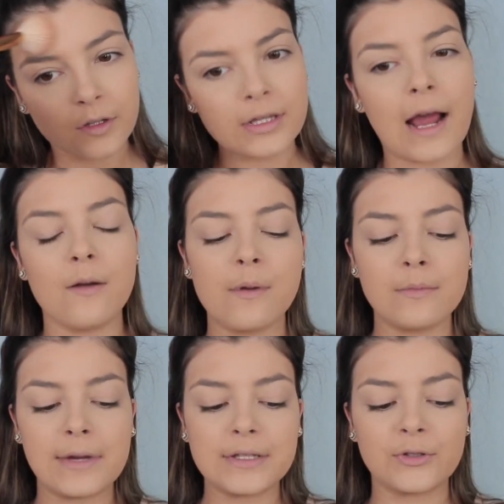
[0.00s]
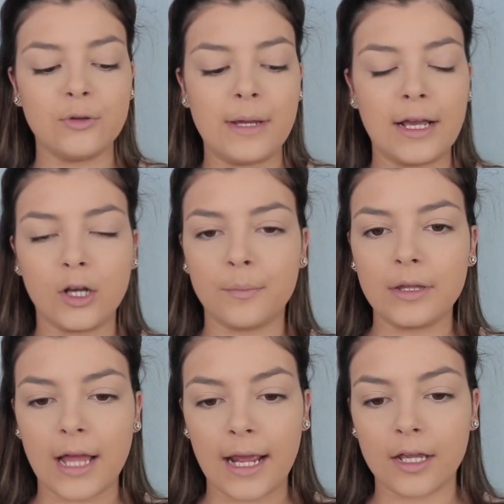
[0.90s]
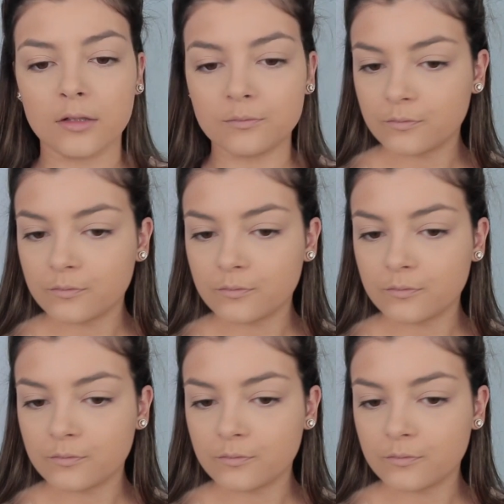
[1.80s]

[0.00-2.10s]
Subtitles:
So I remember my school makeup, and like,